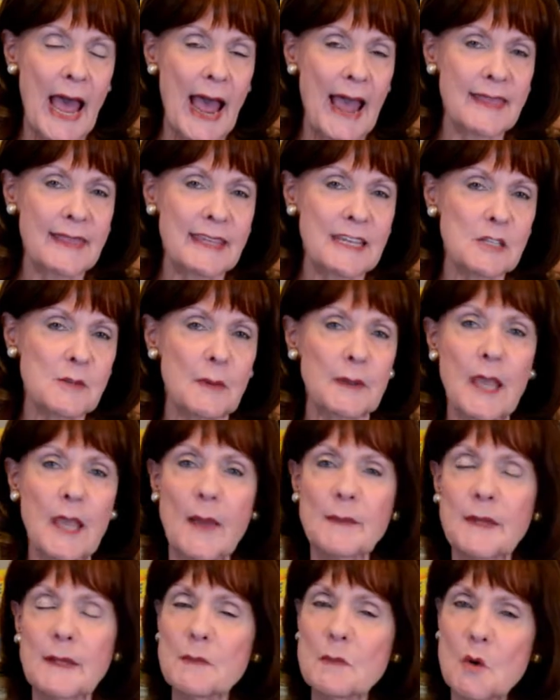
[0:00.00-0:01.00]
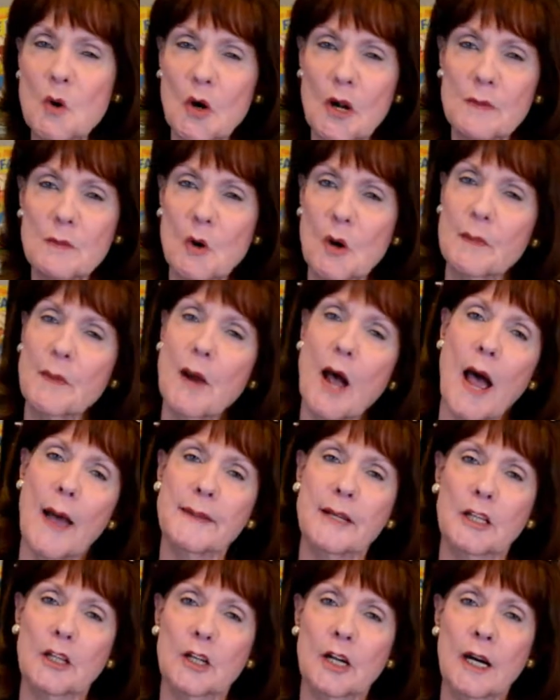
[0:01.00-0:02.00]
I think it's becoming more and more
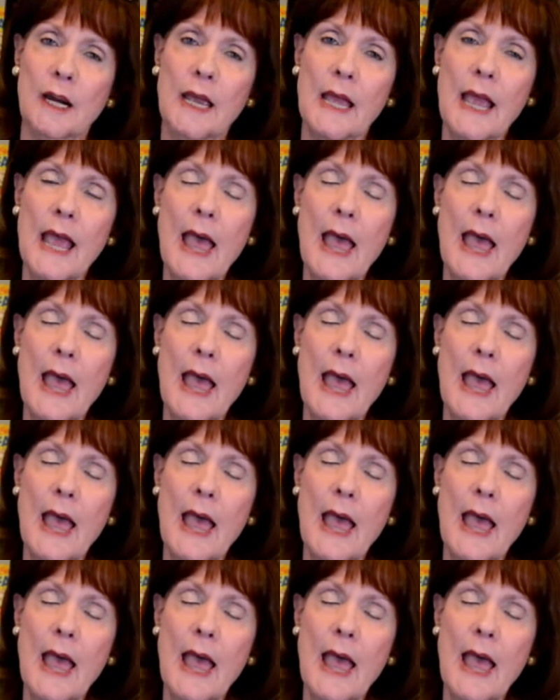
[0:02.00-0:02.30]
popular.